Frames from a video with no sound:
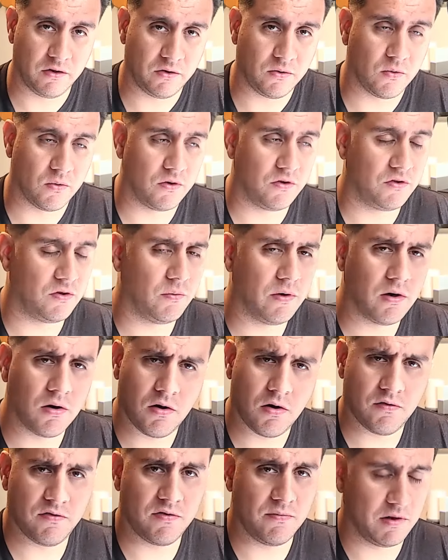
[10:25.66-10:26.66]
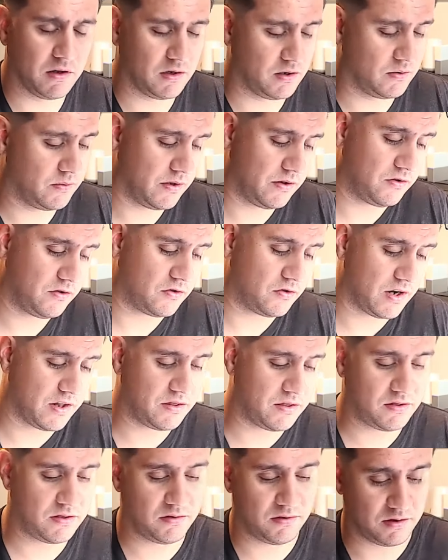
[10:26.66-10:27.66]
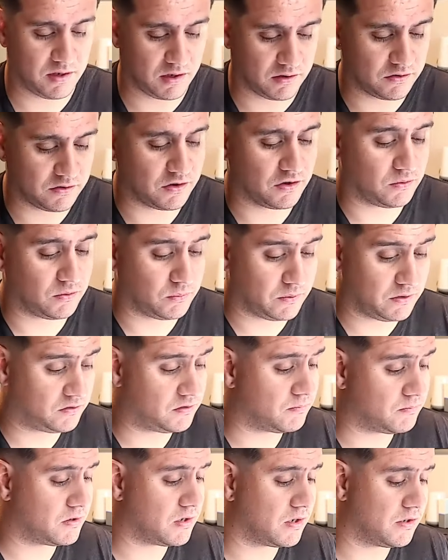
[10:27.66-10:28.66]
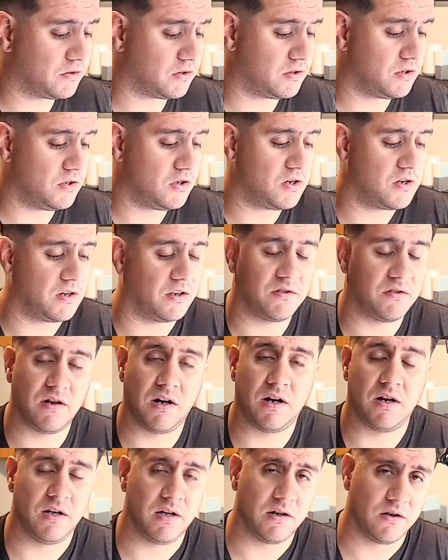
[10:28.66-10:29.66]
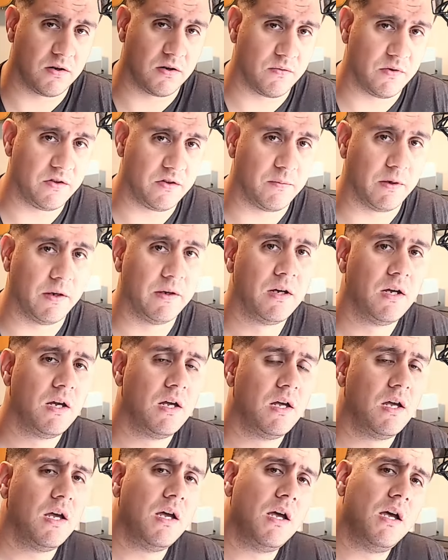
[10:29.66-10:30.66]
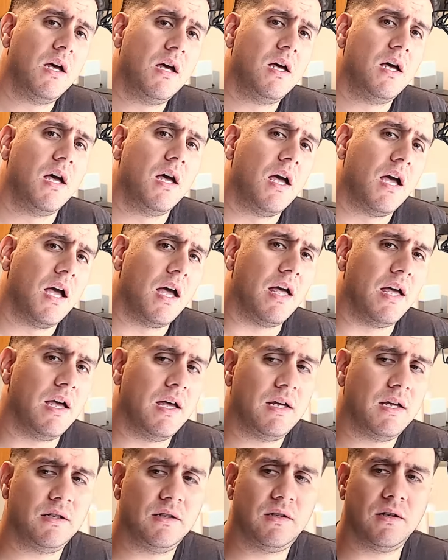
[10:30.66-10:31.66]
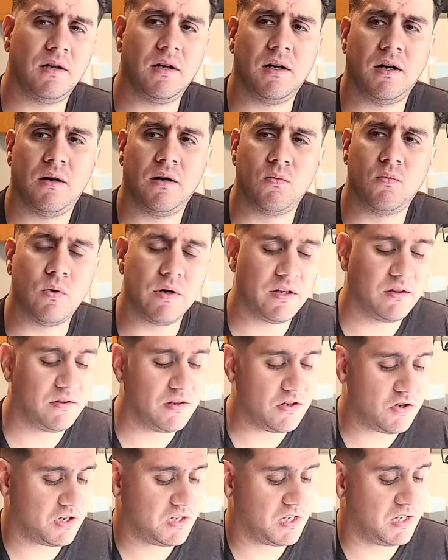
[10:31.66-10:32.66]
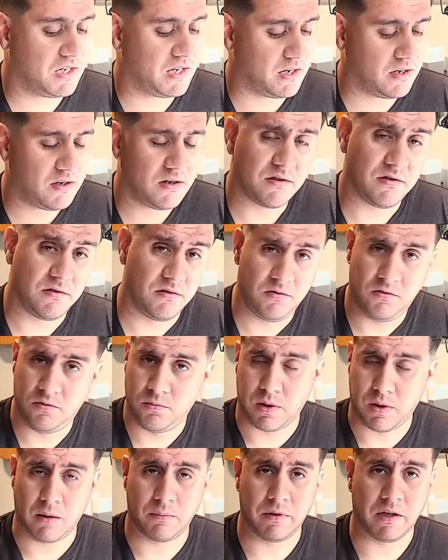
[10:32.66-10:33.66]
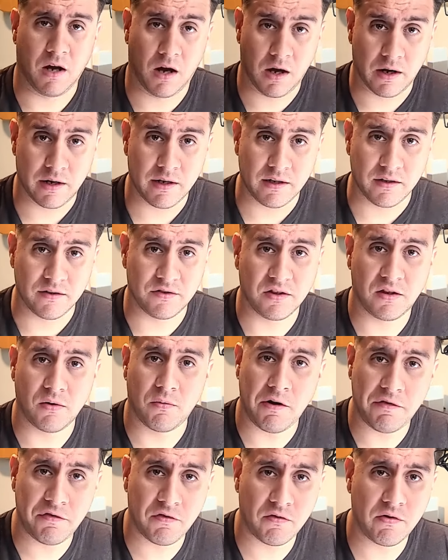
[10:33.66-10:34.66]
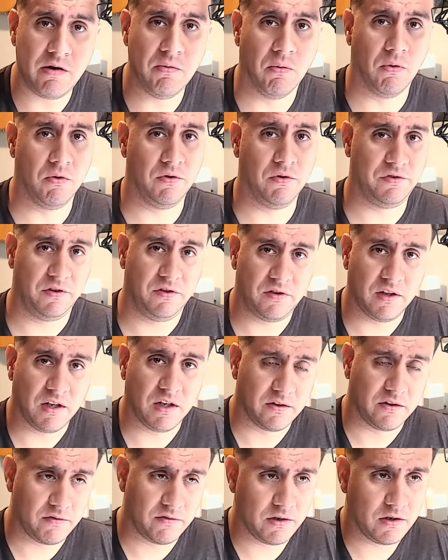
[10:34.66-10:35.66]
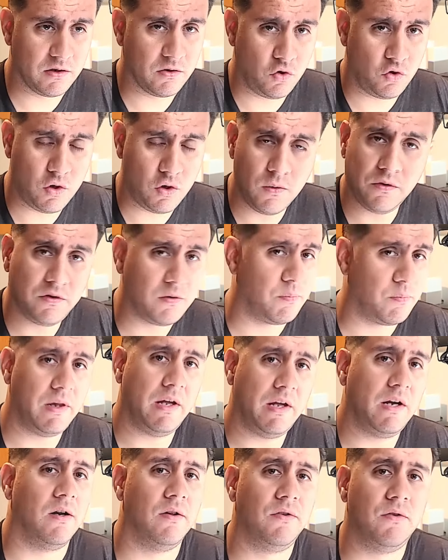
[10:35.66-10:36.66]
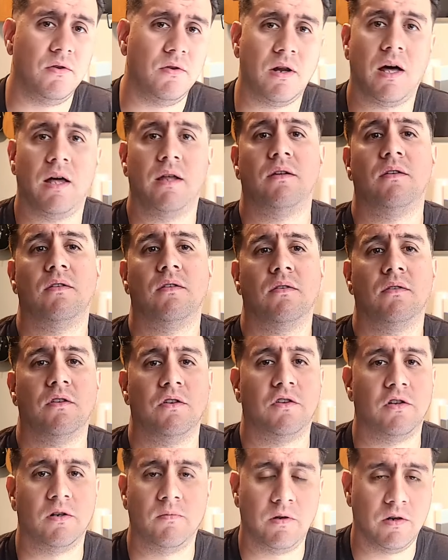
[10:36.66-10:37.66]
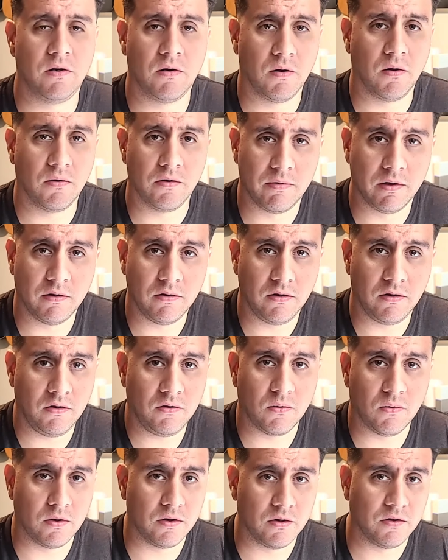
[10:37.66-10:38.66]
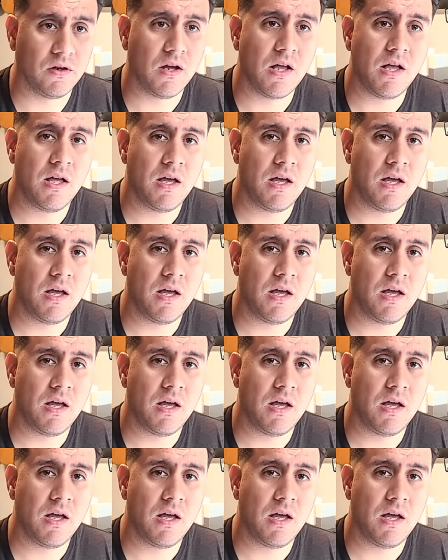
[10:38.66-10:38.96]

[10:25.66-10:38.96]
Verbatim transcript: scores that we are all familiar with, strength, intelligence, wisdom, constitution, dexterity, and charisma. And uh, what is interesting here, as you probably caught it, is that the referee rules these things for you. You, as a player, do not determine your own ability scores.